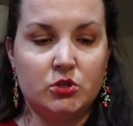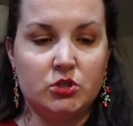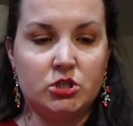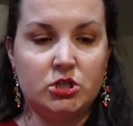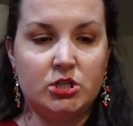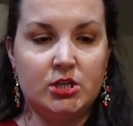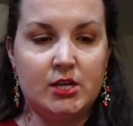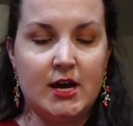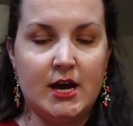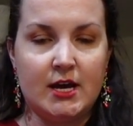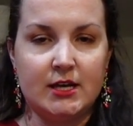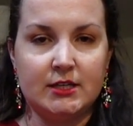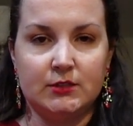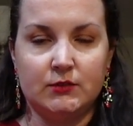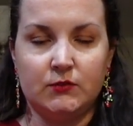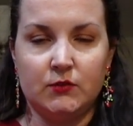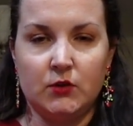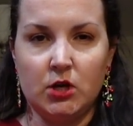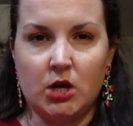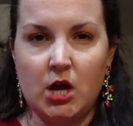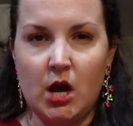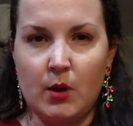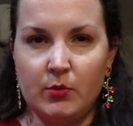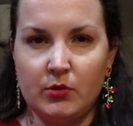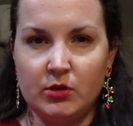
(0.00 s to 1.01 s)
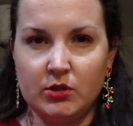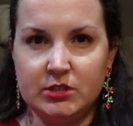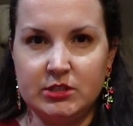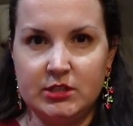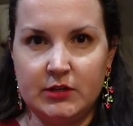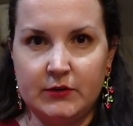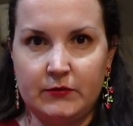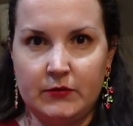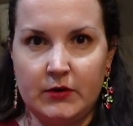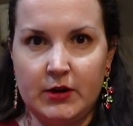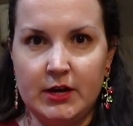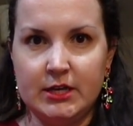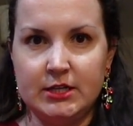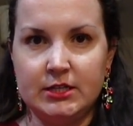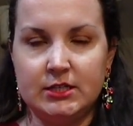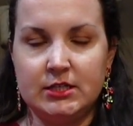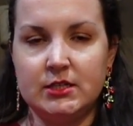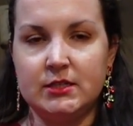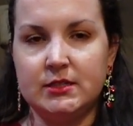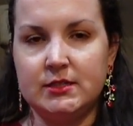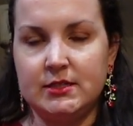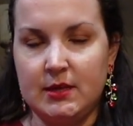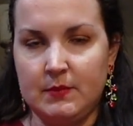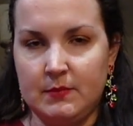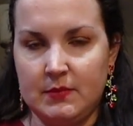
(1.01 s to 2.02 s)
she asked for a couple of different,
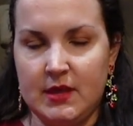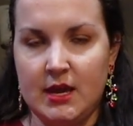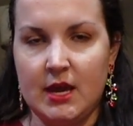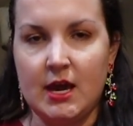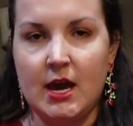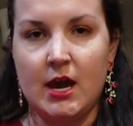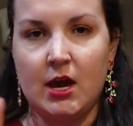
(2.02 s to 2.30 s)
same thing.